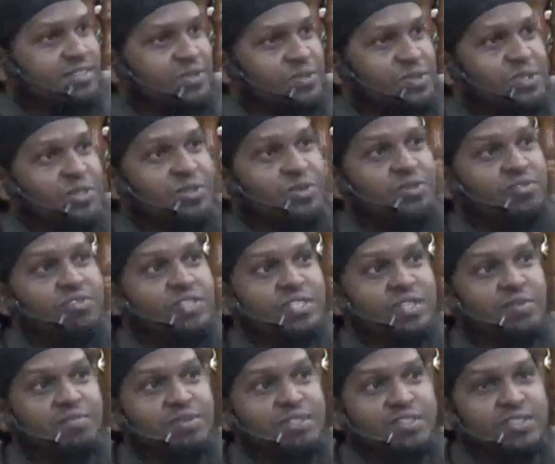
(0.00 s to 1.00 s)
You're going to look for
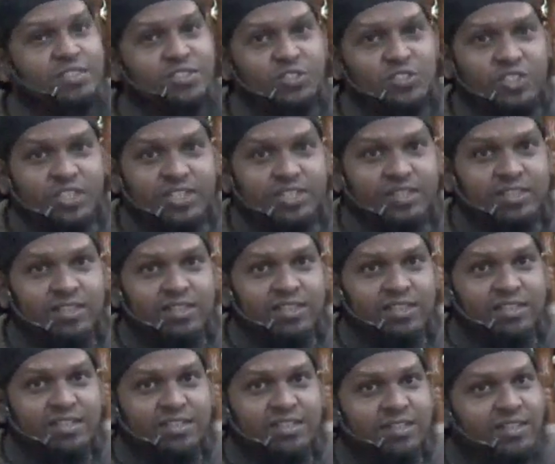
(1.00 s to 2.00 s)
something to drink.
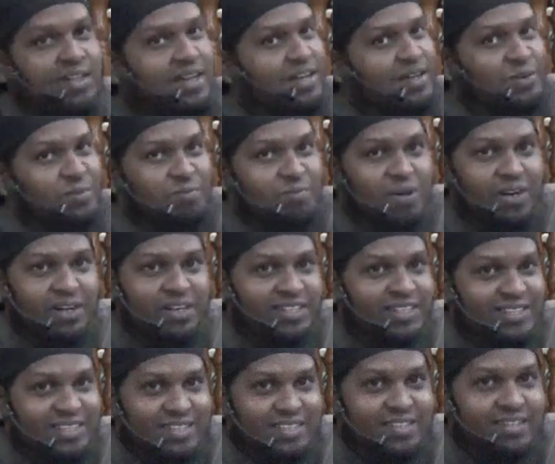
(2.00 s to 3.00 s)
They had no
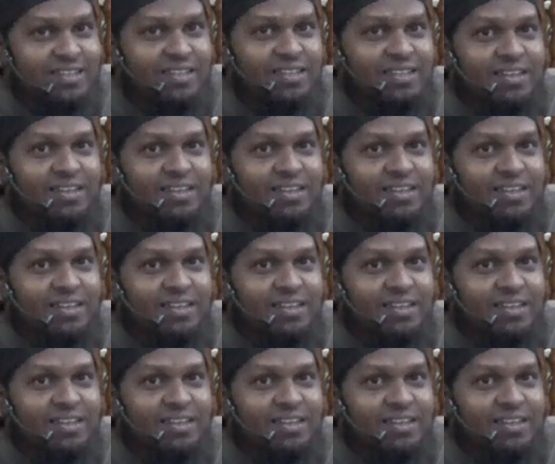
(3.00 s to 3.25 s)
parlor there.